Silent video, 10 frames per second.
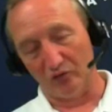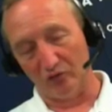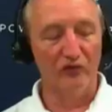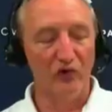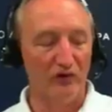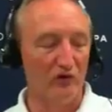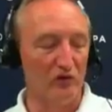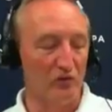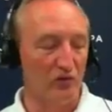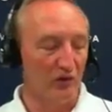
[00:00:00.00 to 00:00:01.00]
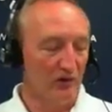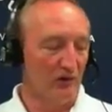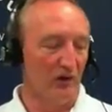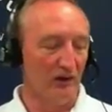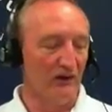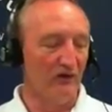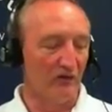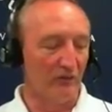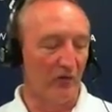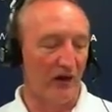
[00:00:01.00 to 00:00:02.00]
You're going to need
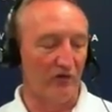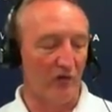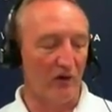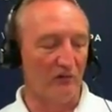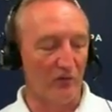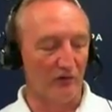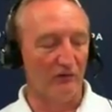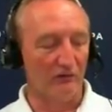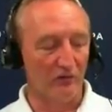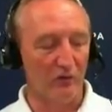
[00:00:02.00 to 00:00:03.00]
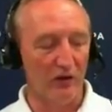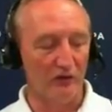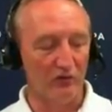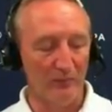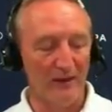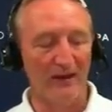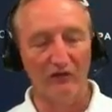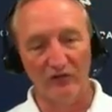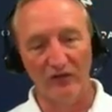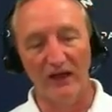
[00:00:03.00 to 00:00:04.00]
some sort of software to
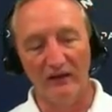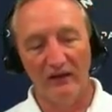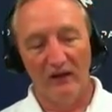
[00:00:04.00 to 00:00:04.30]
manage that,